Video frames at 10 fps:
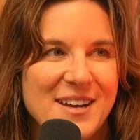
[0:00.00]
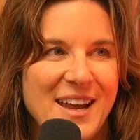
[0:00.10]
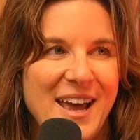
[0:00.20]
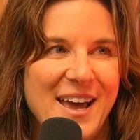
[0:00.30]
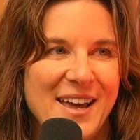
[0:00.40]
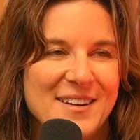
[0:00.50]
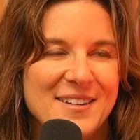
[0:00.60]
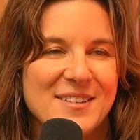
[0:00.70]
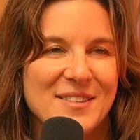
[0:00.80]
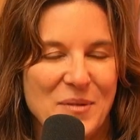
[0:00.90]
And
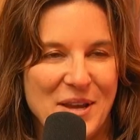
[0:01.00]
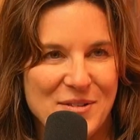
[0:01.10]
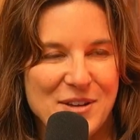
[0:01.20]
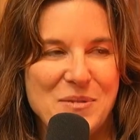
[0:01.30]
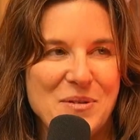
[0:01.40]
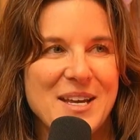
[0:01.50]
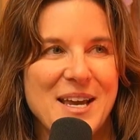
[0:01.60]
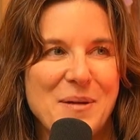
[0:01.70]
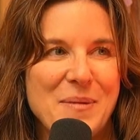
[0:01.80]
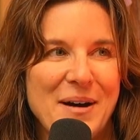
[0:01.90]
the way you communicate
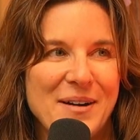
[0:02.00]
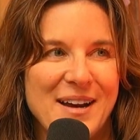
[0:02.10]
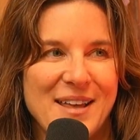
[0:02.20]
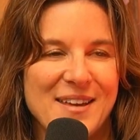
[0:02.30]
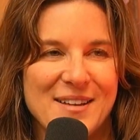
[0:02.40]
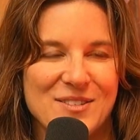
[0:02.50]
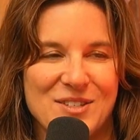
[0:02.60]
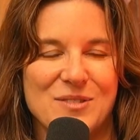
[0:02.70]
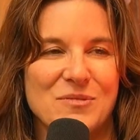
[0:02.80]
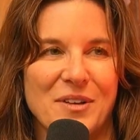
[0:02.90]
about it, I think, is
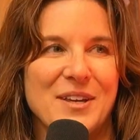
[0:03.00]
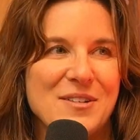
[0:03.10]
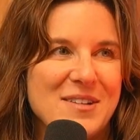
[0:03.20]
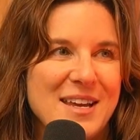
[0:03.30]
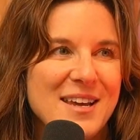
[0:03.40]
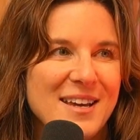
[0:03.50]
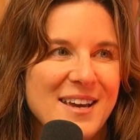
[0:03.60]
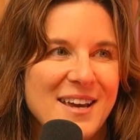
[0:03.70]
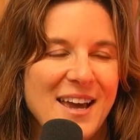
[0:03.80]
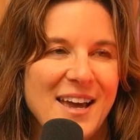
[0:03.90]
just really unique.
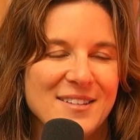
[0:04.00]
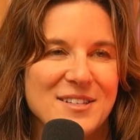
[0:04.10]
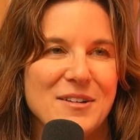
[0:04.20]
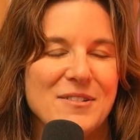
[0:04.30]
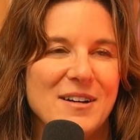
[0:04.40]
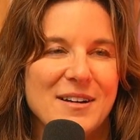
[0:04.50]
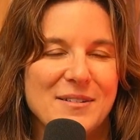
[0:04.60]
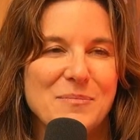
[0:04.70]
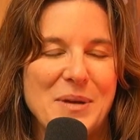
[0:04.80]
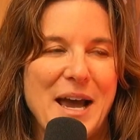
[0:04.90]
And so on
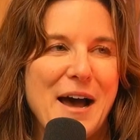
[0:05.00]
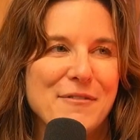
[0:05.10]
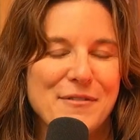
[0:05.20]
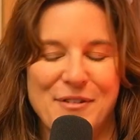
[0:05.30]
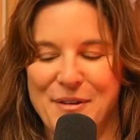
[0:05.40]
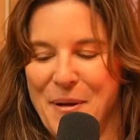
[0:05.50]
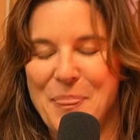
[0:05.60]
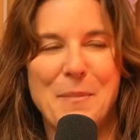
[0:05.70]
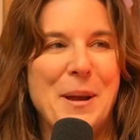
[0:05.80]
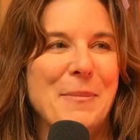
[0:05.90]
behalf of the
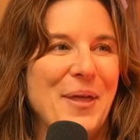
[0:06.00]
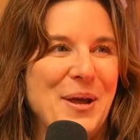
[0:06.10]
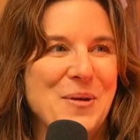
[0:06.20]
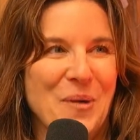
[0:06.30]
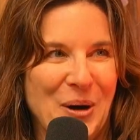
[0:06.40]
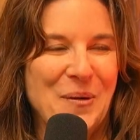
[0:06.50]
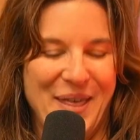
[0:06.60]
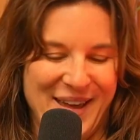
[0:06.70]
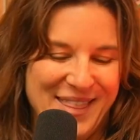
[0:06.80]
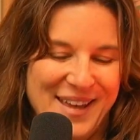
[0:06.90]
people that you work with,
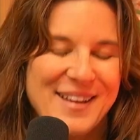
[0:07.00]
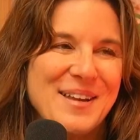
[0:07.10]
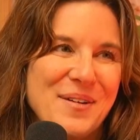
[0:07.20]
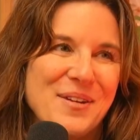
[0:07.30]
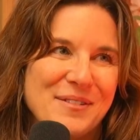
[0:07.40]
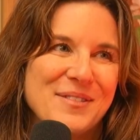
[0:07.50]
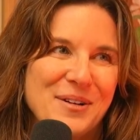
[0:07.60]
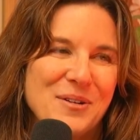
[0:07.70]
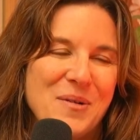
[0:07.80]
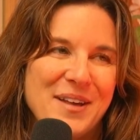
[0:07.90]
I think, you know, they're
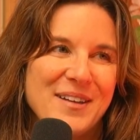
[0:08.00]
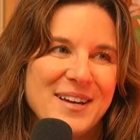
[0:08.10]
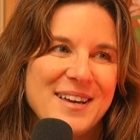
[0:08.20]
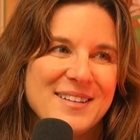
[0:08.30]
quite lucky.